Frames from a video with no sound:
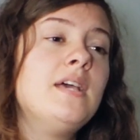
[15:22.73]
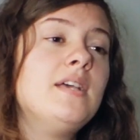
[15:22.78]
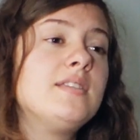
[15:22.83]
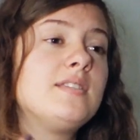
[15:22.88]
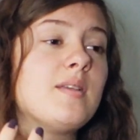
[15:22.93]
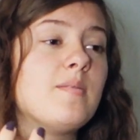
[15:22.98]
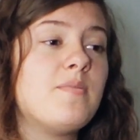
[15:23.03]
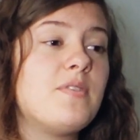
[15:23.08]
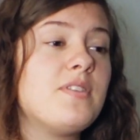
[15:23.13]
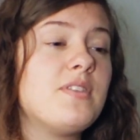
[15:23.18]

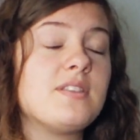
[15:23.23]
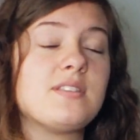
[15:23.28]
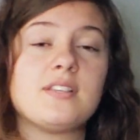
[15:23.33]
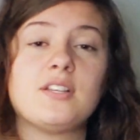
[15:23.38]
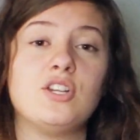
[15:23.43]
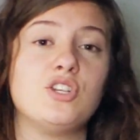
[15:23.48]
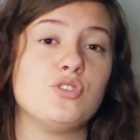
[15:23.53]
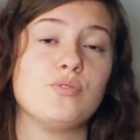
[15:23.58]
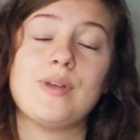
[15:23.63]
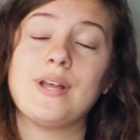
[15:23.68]
something that's
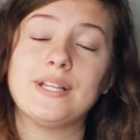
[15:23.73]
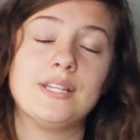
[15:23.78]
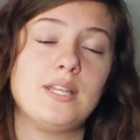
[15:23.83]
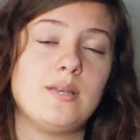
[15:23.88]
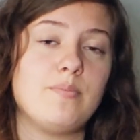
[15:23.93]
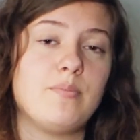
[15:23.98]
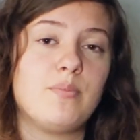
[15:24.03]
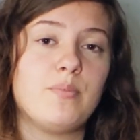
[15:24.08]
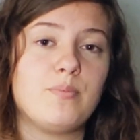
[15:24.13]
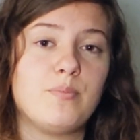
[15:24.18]
gonna
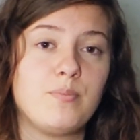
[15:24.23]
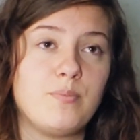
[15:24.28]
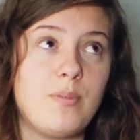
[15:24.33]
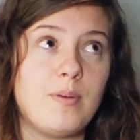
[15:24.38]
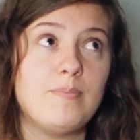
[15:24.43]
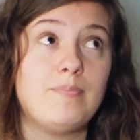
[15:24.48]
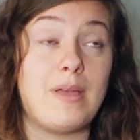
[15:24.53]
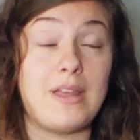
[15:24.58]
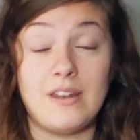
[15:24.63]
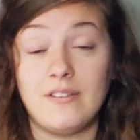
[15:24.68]
directly
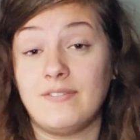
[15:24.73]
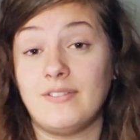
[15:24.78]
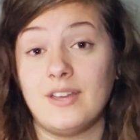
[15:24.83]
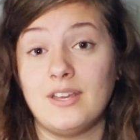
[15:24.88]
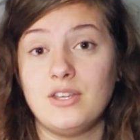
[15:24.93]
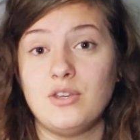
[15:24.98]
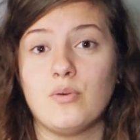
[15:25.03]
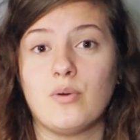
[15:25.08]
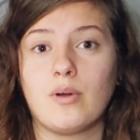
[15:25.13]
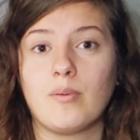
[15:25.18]

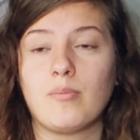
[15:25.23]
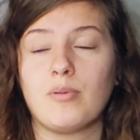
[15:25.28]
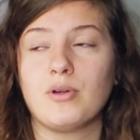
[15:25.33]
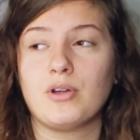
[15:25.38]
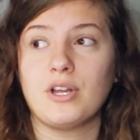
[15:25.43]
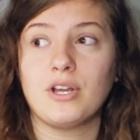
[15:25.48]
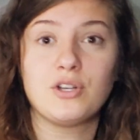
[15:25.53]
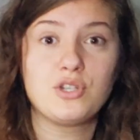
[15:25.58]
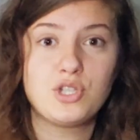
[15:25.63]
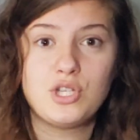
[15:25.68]
benefit your
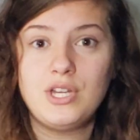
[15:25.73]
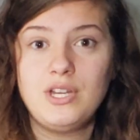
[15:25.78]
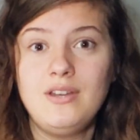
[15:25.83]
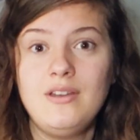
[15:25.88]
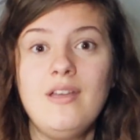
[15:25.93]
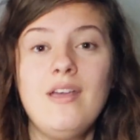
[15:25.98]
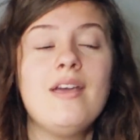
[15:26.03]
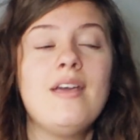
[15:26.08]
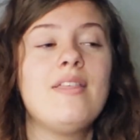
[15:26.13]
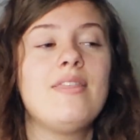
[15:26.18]

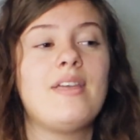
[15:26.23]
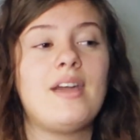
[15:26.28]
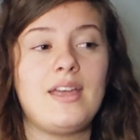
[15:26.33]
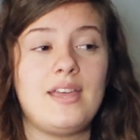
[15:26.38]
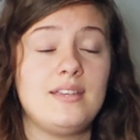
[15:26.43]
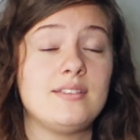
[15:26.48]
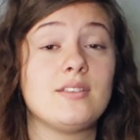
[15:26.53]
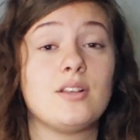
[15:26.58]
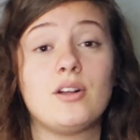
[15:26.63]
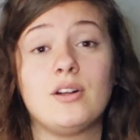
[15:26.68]
production, that
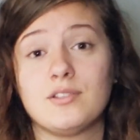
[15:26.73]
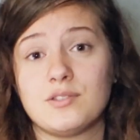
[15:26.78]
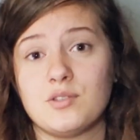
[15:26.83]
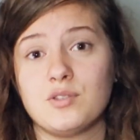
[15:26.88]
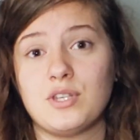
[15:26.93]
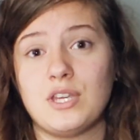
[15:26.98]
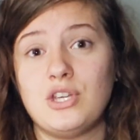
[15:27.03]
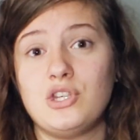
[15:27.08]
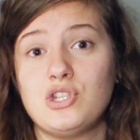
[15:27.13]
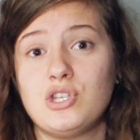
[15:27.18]
is a
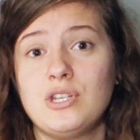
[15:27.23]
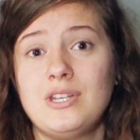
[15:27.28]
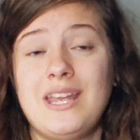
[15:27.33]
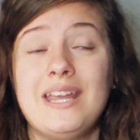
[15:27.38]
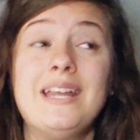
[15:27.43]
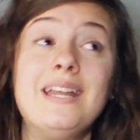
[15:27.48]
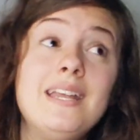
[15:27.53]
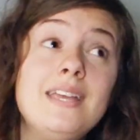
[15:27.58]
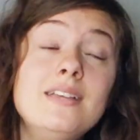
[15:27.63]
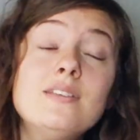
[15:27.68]
consultation,
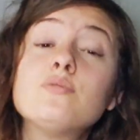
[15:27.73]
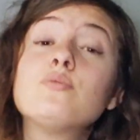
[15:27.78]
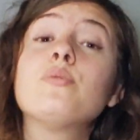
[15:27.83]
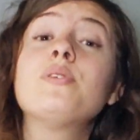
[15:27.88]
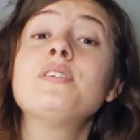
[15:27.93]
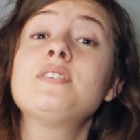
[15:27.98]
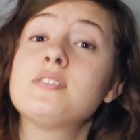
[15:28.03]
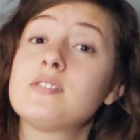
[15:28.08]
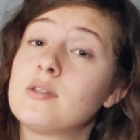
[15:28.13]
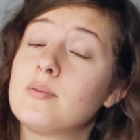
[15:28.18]
and it is
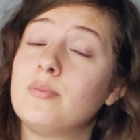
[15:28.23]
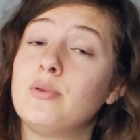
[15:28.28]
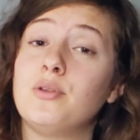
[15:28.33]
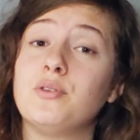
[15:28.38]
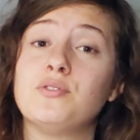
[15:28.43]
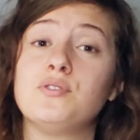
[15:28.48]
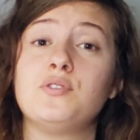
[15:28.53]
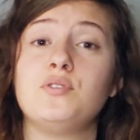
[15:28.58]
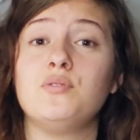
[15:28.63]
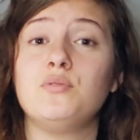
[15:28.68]
reasonable
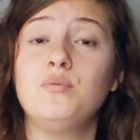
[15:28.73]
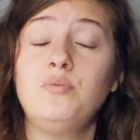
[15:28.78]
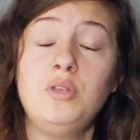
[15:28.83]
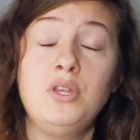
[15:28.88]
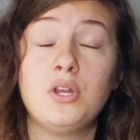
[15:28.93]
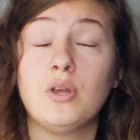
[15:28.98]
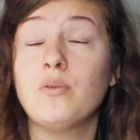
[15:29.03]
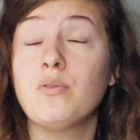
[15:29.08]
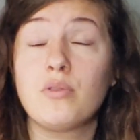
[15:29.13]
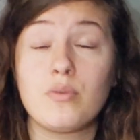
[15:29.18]
to, you
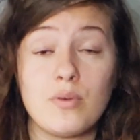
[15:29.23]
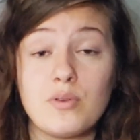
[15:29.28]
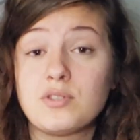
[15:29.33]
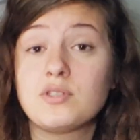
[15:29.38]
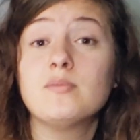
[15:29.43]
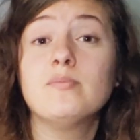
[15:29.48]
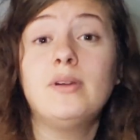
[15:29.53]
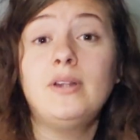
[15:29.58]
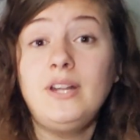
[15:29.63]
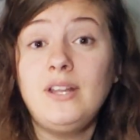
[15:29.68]
know, throw
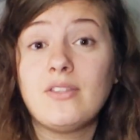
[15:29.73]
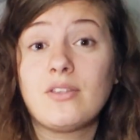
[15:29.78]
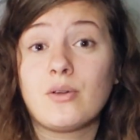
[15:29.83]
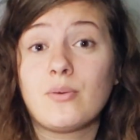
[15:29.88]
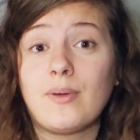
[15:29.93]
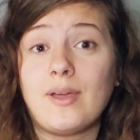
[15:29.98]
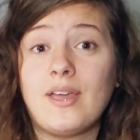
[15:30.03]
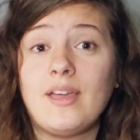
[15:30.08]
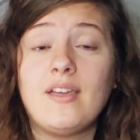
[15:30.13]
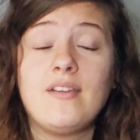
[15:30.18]
some money their
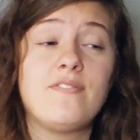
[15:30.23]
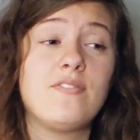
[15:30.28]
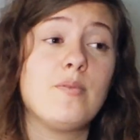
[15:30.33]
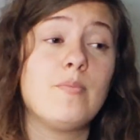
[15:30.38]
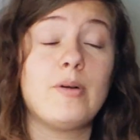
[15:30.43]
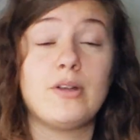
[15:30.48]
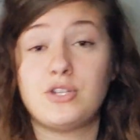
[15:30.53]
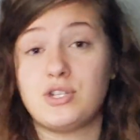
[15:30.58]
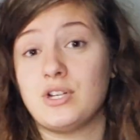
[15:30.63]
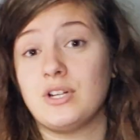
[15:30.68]
way if the
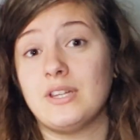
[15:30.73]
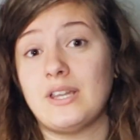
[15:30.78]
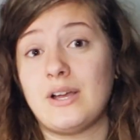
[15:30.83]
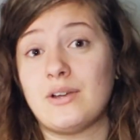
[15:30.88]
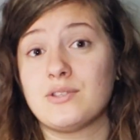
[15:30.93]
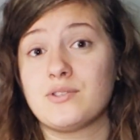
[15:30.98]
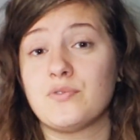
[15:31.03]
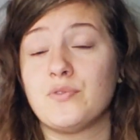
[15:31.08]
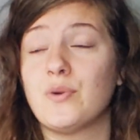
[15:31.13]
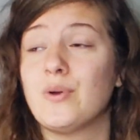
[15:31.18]
budget
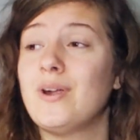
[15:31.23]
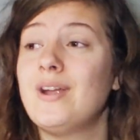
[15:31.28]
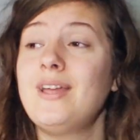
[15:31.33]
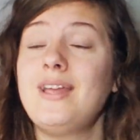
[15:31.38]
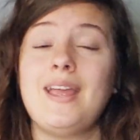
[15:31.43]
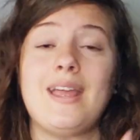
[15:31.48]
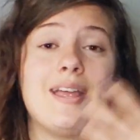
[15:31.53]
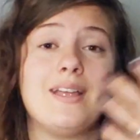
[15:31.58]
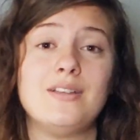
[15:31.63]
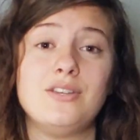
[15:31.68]
allows for it
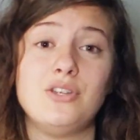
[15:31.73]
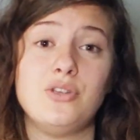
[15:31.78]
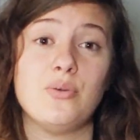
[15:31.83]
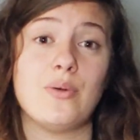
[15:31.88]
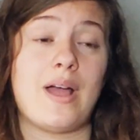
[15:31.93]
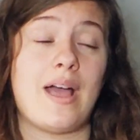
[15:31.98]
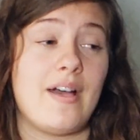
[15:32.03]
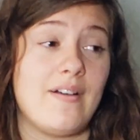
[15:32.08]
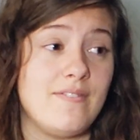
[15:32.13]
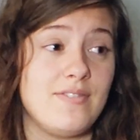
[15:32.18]
and you
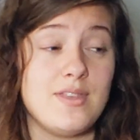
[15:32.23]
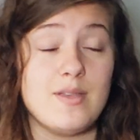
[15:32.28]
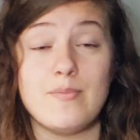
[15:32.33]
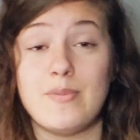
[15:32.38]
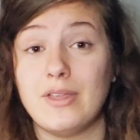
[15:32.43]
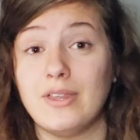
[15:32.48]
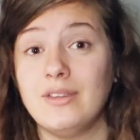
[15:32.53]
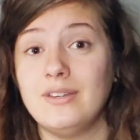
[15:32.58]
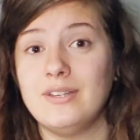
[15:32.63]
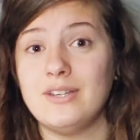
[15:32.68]
have the
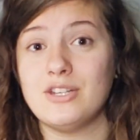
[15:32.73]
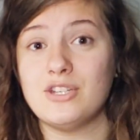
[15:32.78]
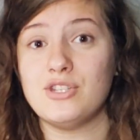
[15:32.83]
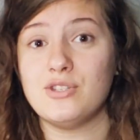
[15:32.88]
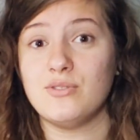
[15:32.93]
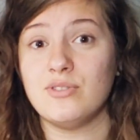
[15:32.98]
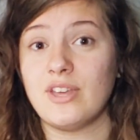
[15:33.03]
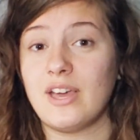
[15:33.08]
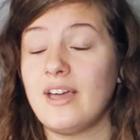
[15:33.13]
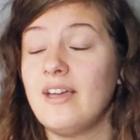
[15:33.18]
ability to
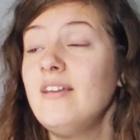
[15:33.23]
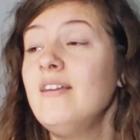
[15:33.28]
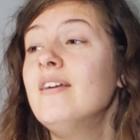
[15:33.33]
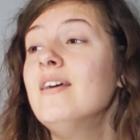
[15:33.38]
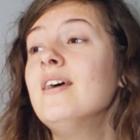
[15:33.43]
do that.